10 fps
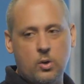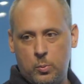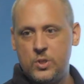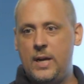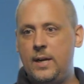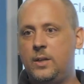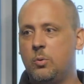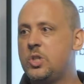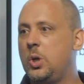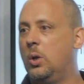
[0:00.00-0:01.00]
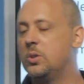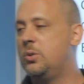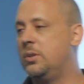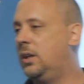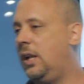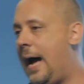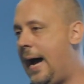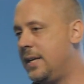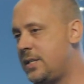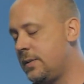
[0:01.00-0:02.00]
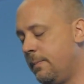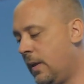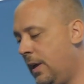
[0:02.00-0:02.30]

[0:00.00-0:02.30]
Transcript: you're presenting the result to the class,